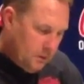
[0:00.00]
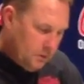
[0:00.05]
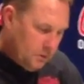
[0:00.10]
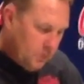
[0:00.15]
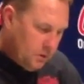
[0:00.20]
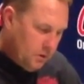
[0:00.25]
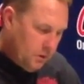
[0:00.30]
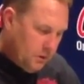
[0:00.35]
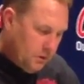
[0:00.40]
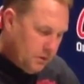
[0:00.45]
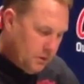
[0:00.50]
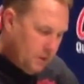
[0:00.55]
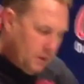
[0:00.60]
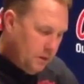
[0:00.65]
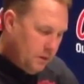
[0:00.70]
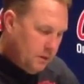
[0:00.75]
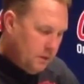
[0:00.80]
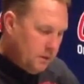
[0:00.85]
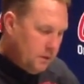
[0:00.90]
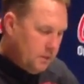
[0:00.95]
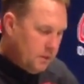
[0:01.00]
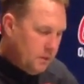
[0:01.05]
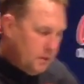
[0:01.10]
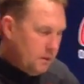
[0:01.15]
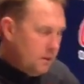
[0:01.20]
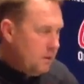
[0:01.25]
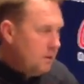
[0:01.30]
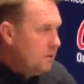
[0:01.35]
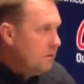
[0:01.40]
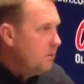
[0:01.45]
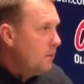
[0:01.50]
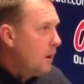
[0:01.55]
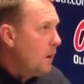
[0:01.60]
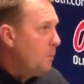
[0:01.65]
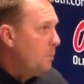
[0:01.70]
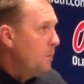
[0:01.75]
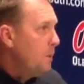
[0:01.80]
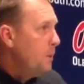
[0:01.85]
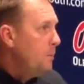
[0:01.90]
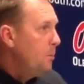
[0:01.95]
It's good to see that
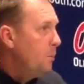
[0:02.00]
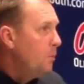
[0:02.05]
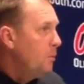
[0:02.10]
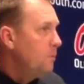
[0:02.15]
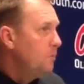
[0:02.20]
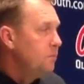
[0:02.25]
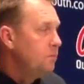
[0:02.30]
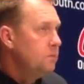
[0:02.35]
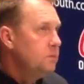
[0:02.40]
our people